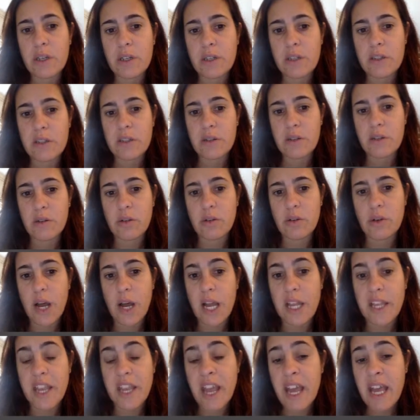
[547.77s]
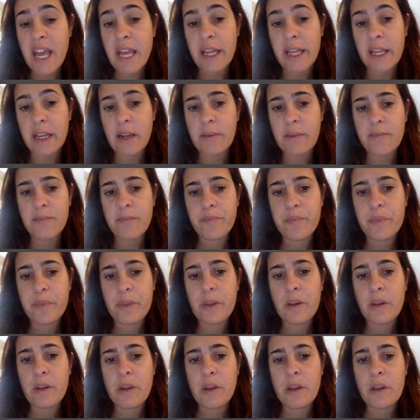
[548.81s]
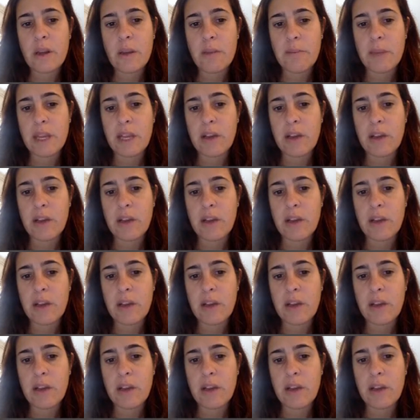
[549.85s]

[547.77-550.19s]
So ayer mi